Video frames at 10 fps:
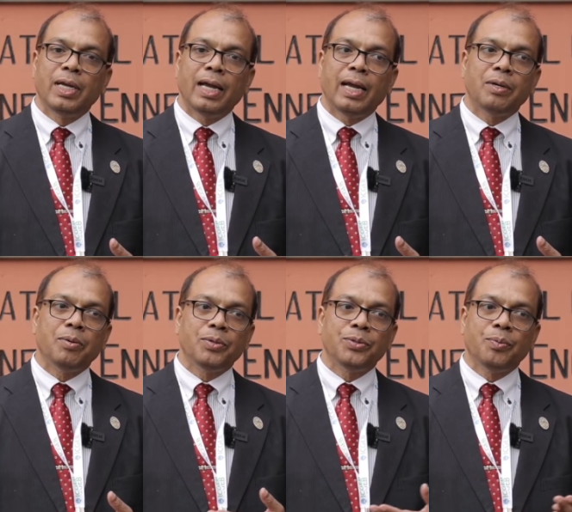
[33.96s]

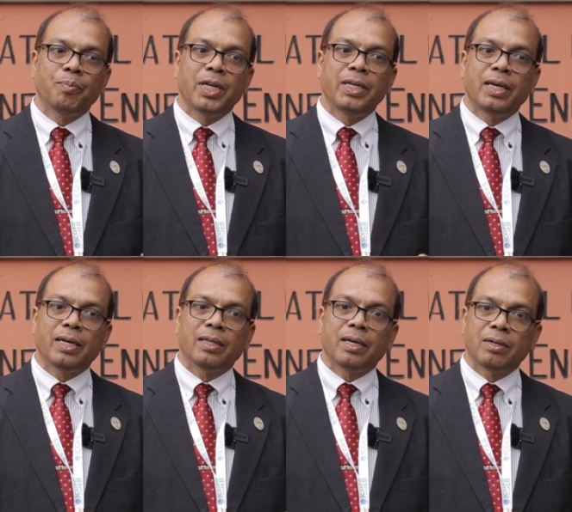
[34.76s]
and also many
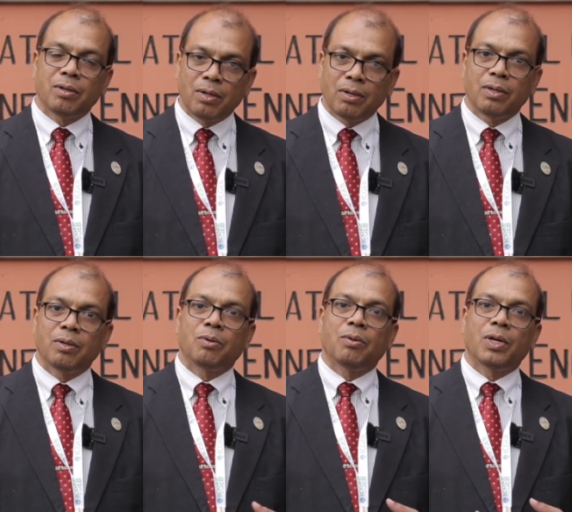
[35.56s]
other
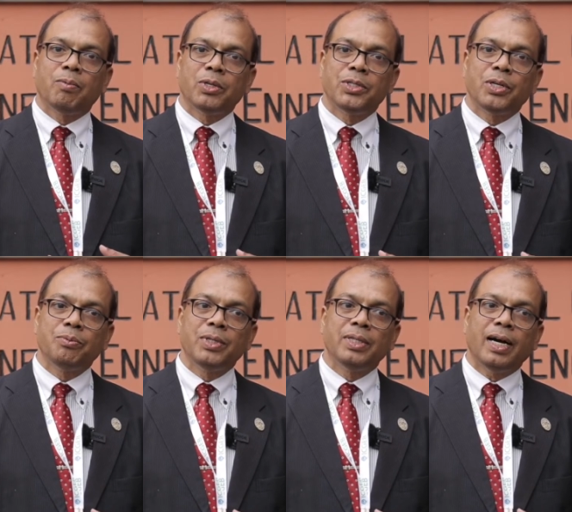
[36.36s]
uh,
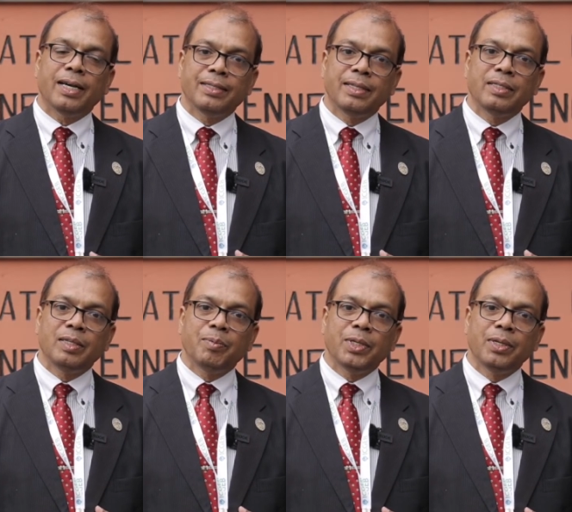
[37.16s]
collaboration with
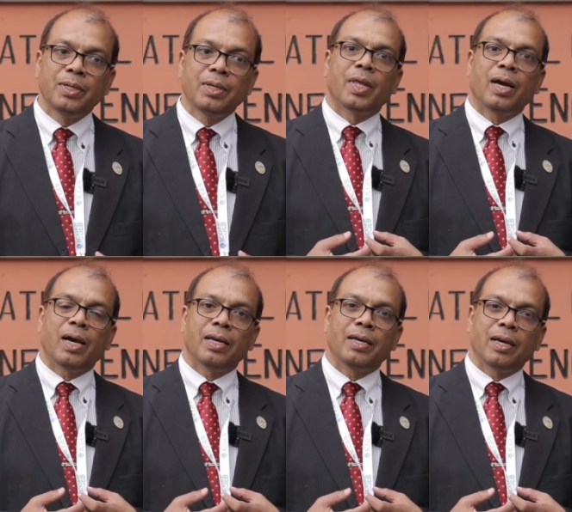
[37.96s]
ICGEB.
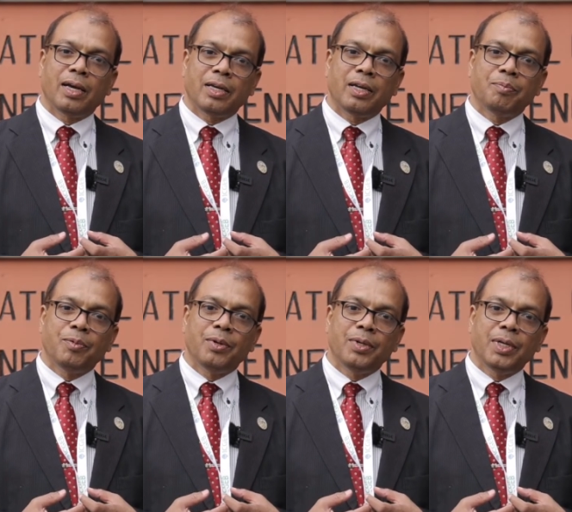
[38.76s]
I, I,
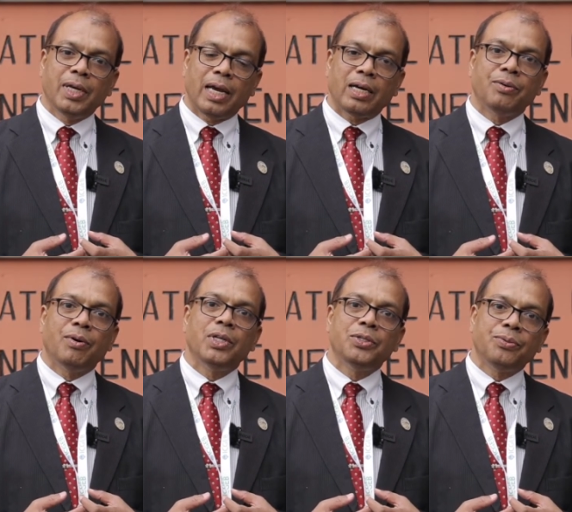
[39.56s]
gratefully
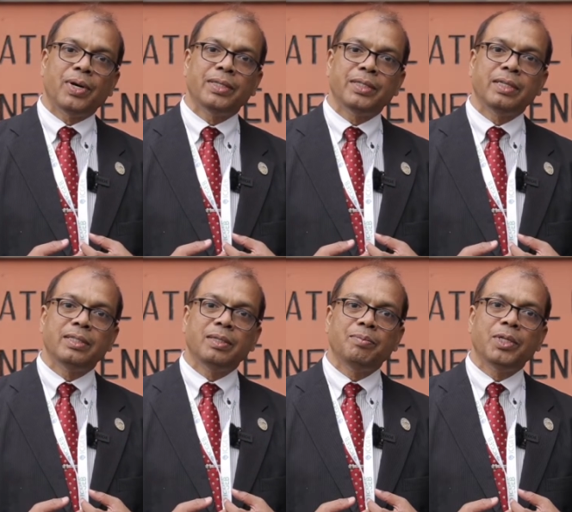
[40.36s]
acknowledge to
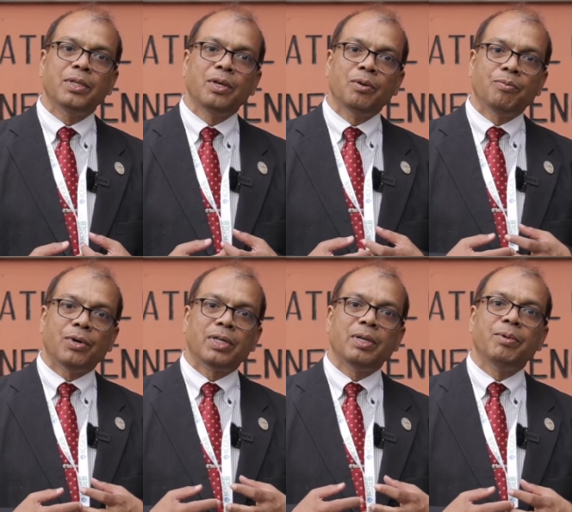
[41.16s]
ICGEB
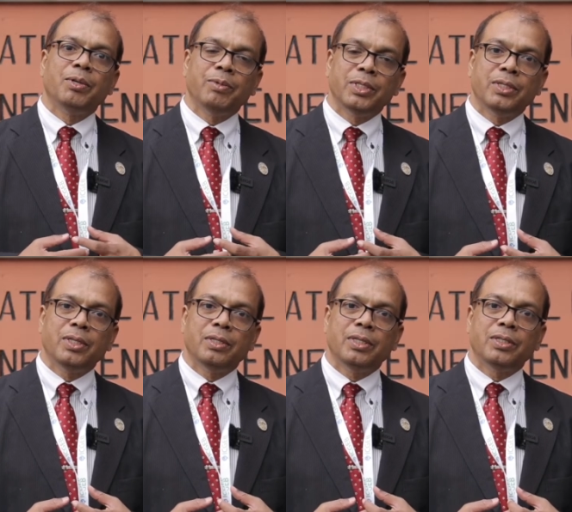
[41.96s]
for giving me
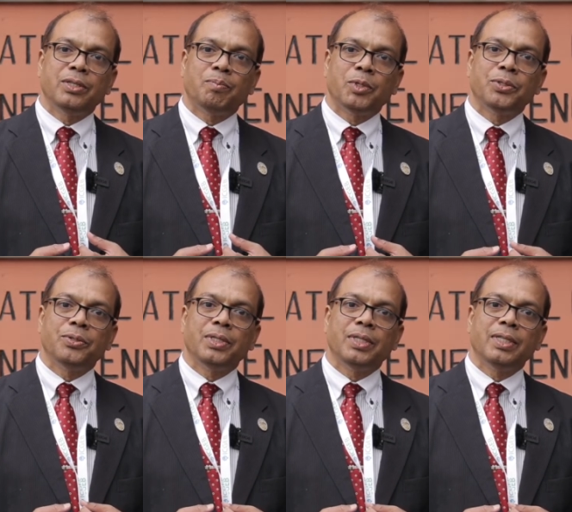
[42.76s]
this, this
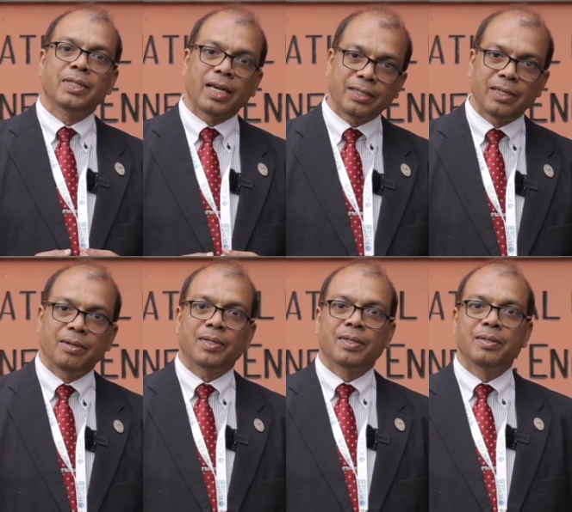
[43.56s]
opportunity. Thanks a
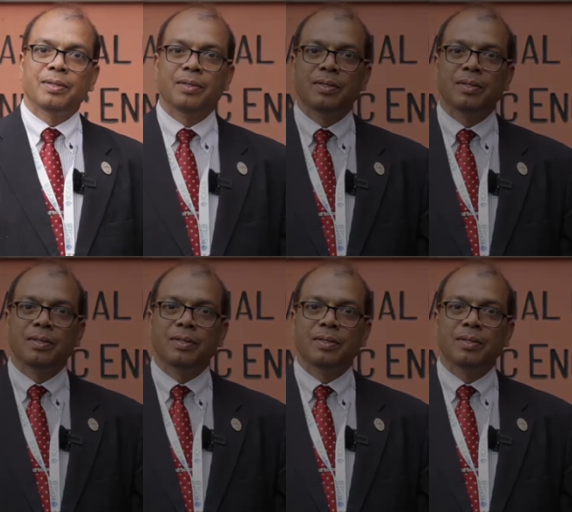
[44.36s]
lot.